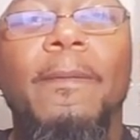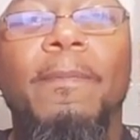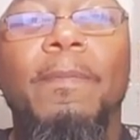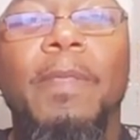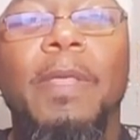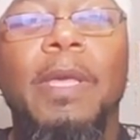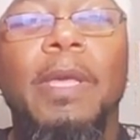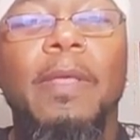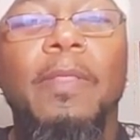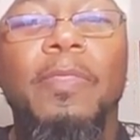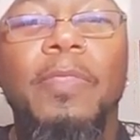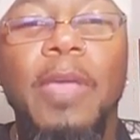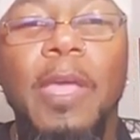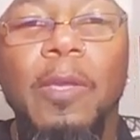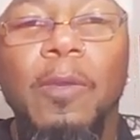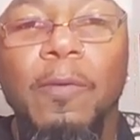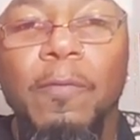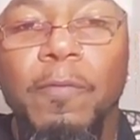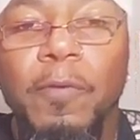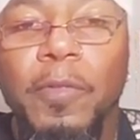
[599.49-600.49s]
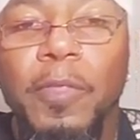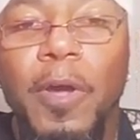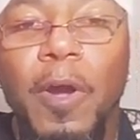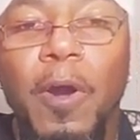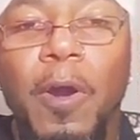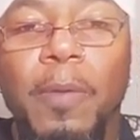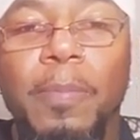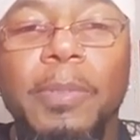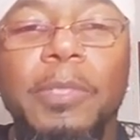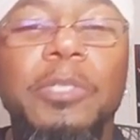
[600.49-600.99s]
then thank you for the
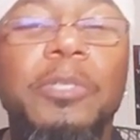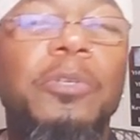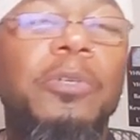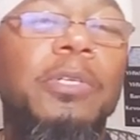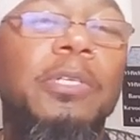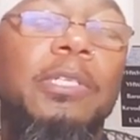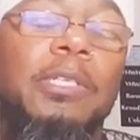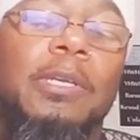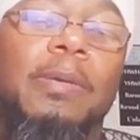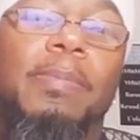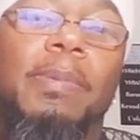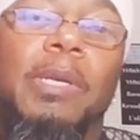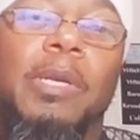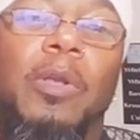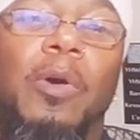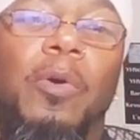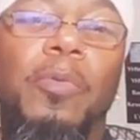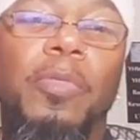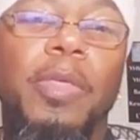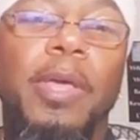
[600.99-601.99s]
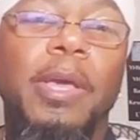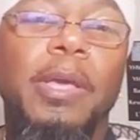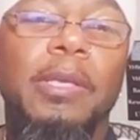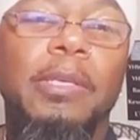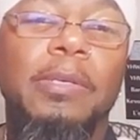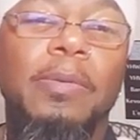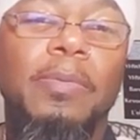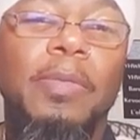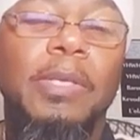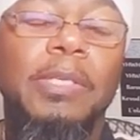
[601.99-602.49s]
opportunity, but no
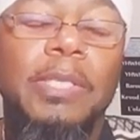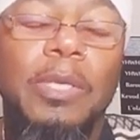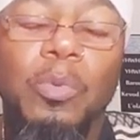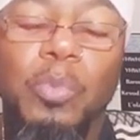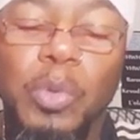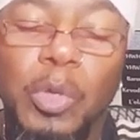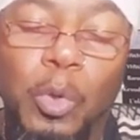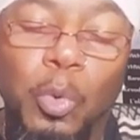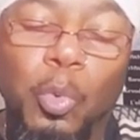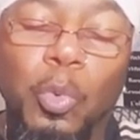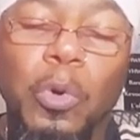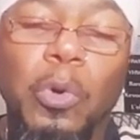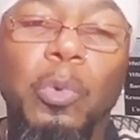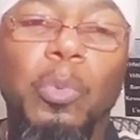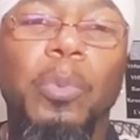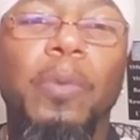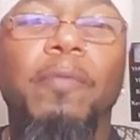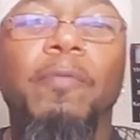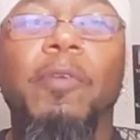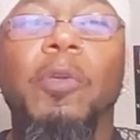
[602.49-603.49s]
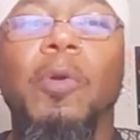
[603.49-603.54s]
thanks. They said we could work with